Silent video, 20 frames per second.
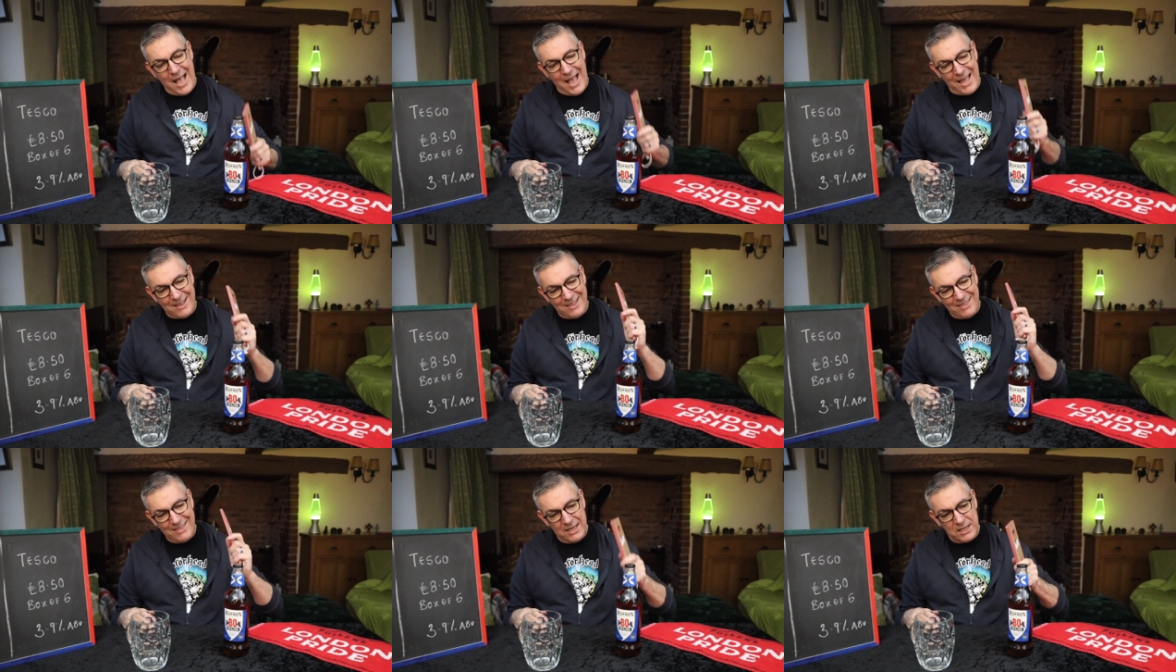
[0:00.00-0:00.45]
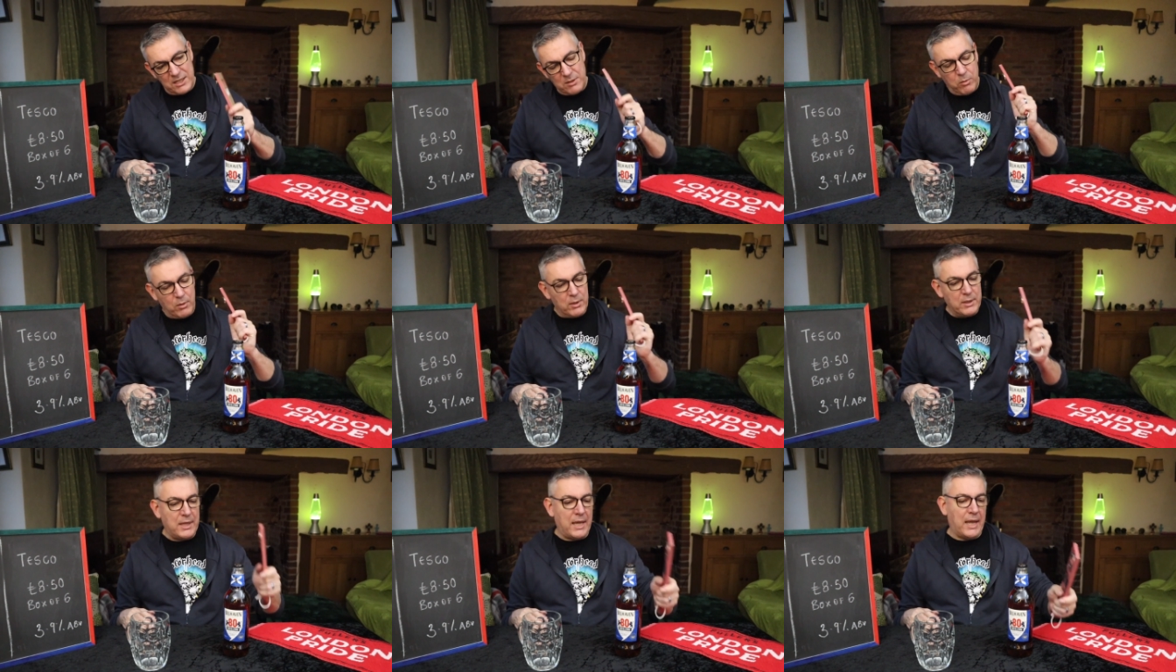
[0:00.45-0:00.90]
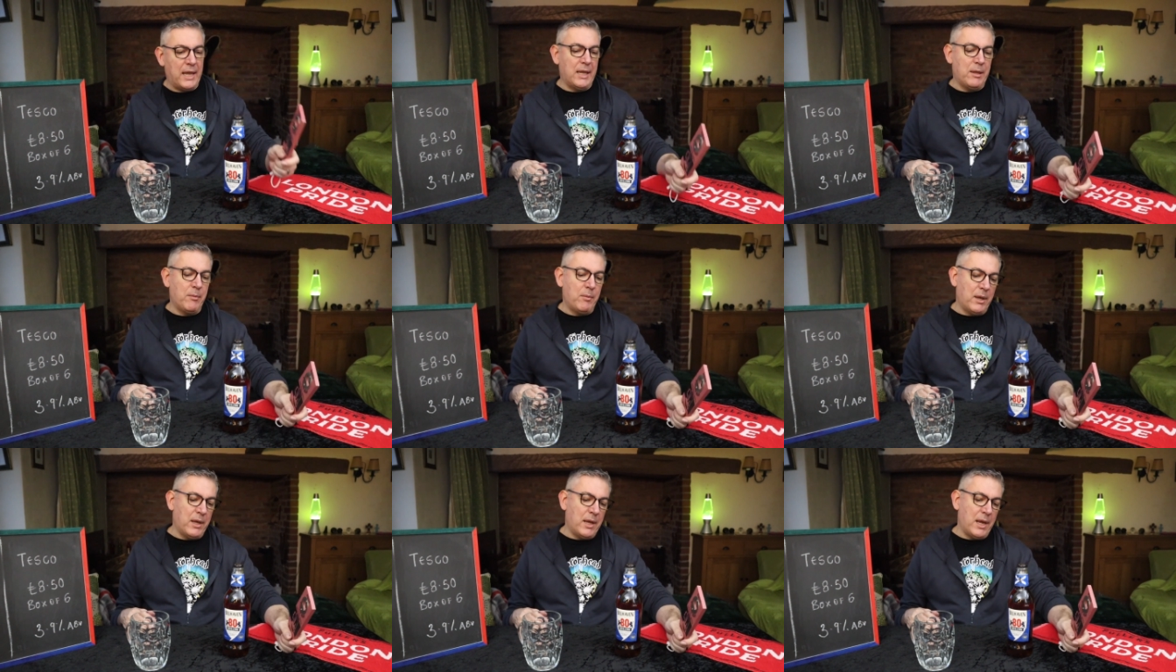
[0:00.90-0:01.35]
and this one
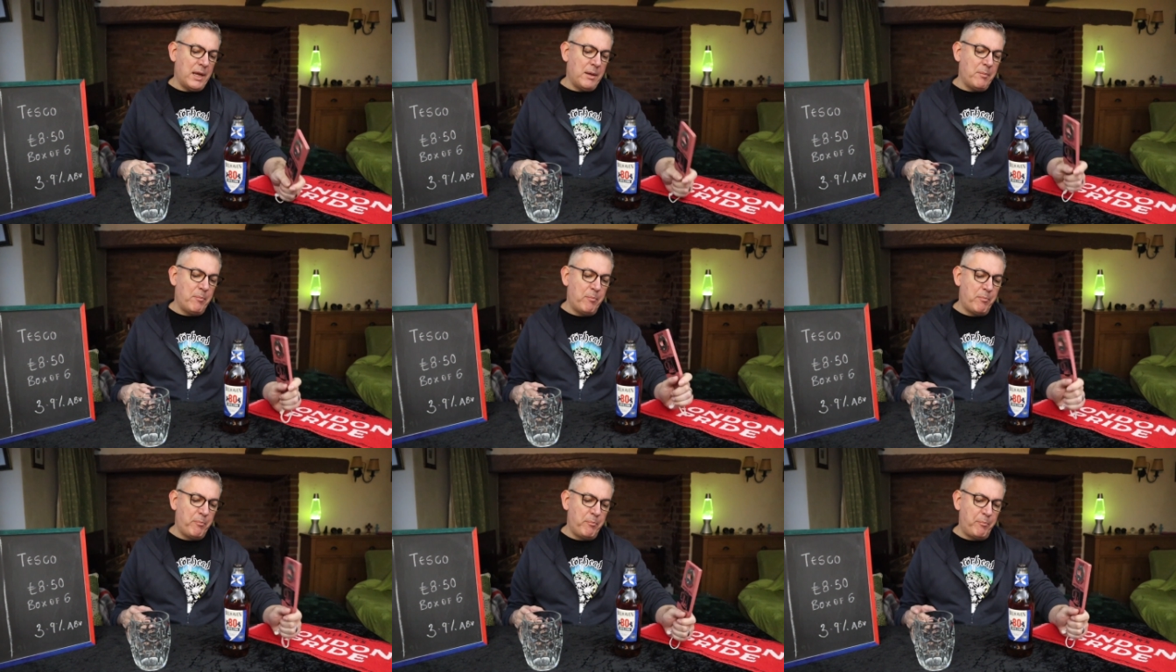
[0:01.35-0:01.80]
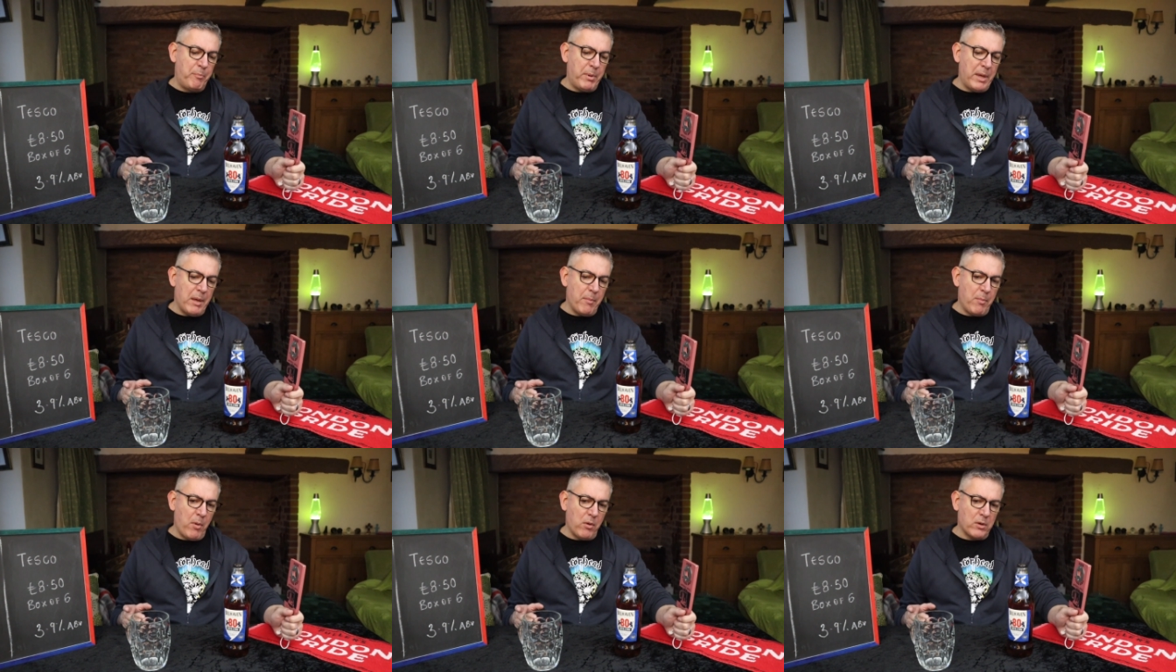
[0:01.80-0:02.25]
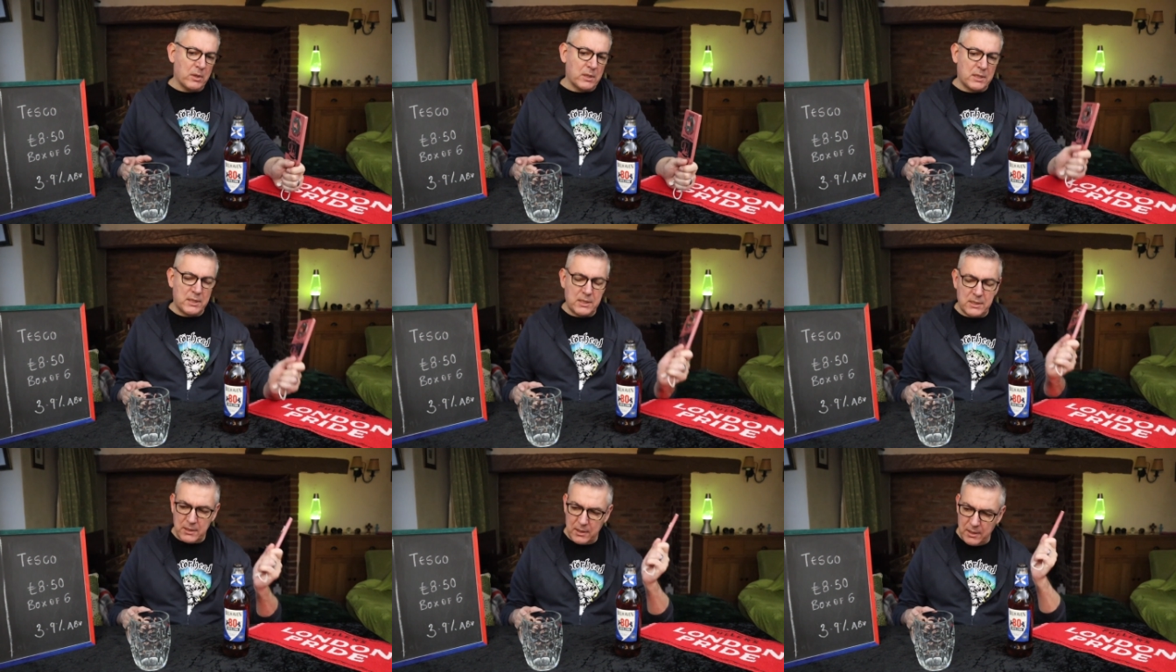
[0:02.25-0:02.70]
came in a beer
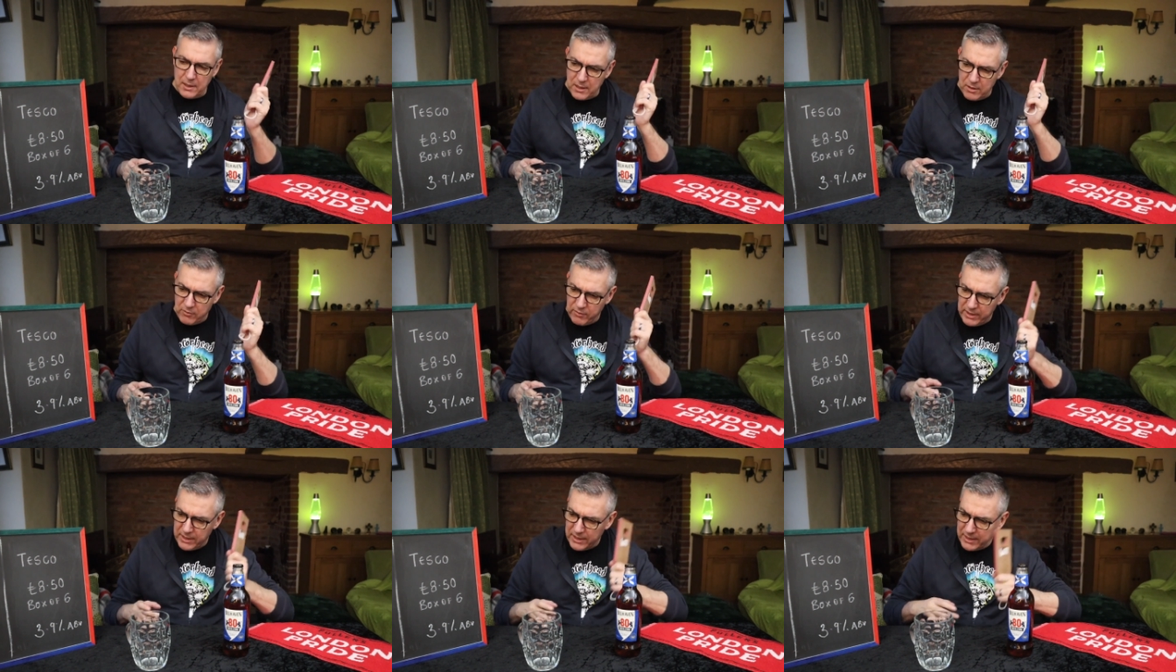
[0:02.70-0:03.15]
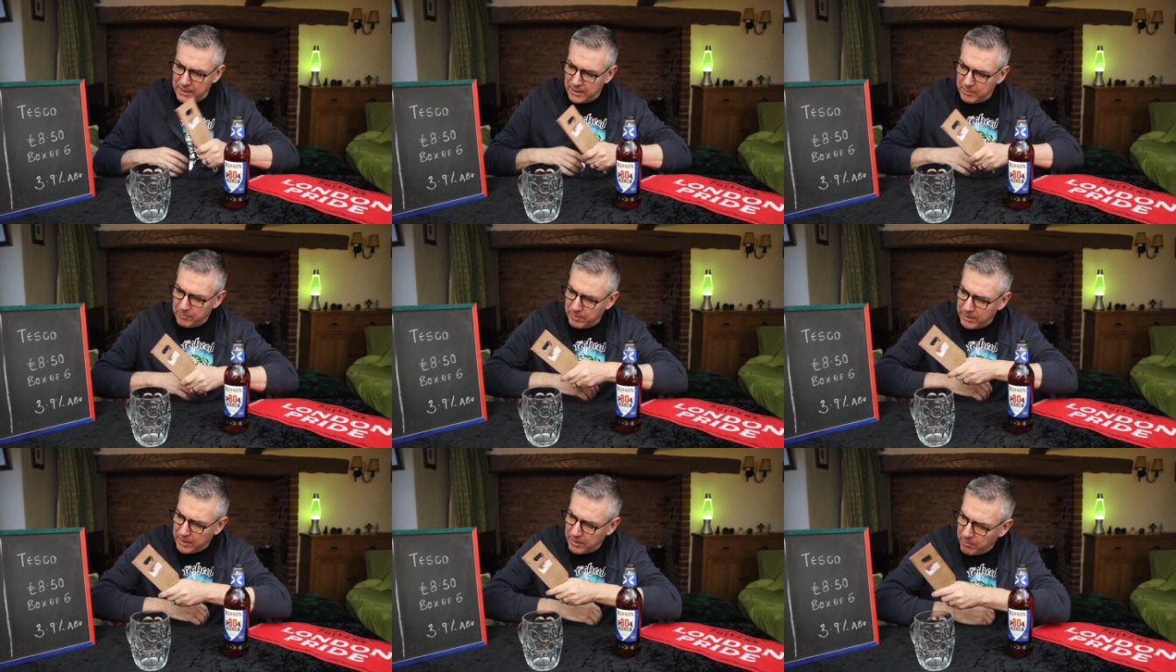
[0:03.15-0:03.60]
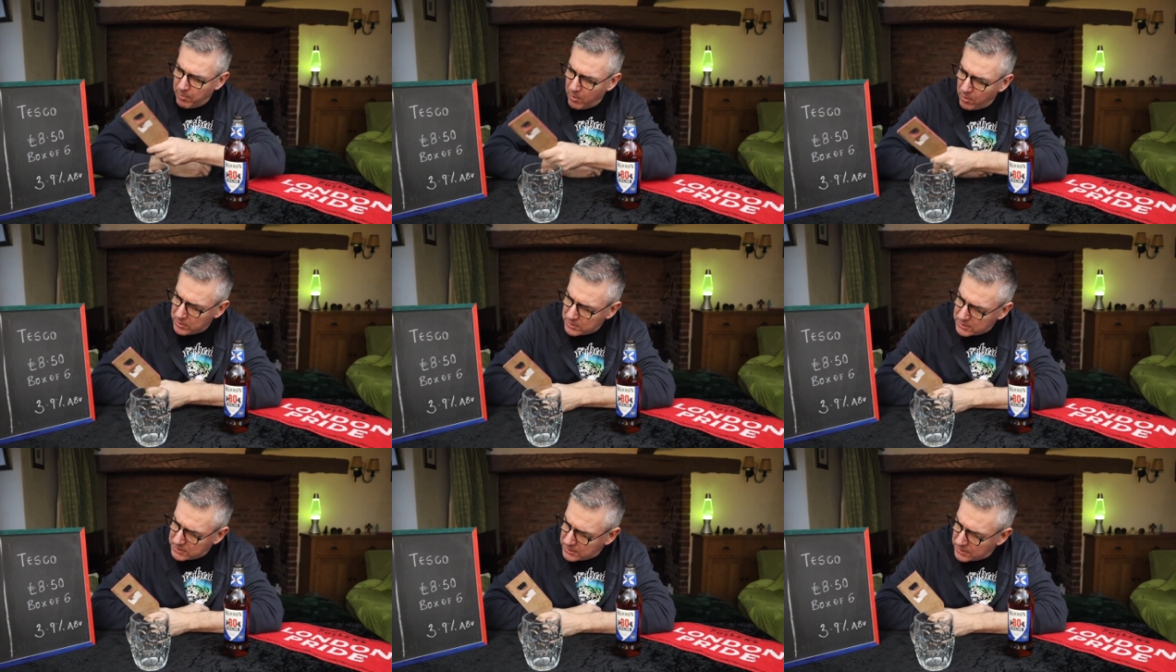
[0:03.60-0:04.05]
box, Green King beer
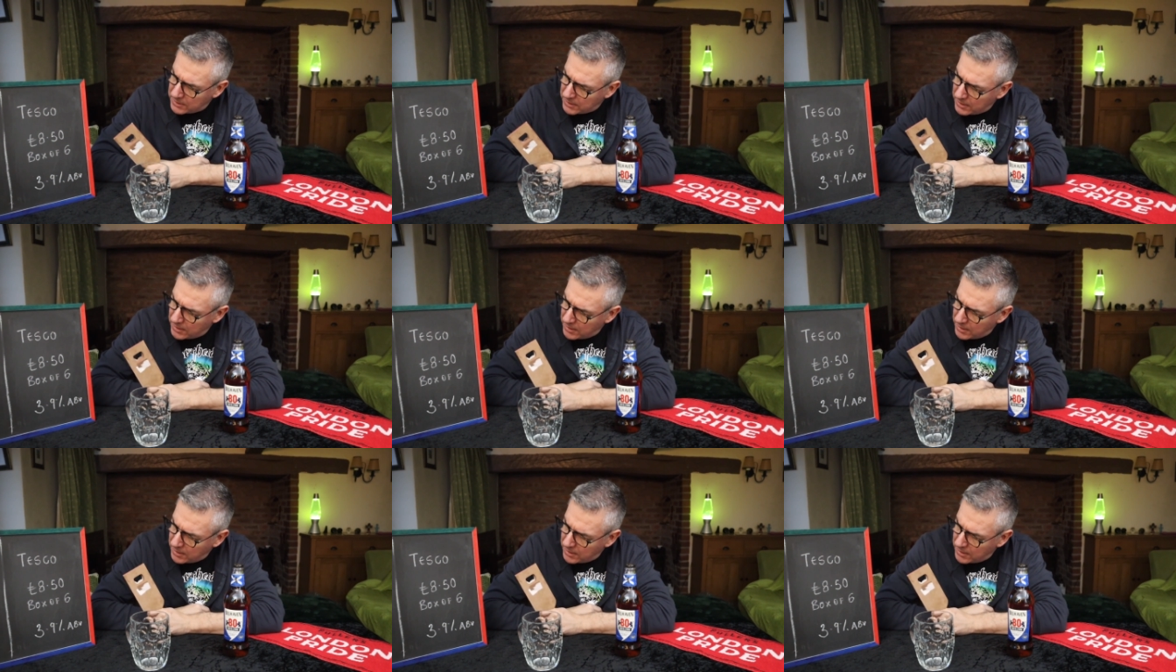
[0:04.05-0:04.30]
box,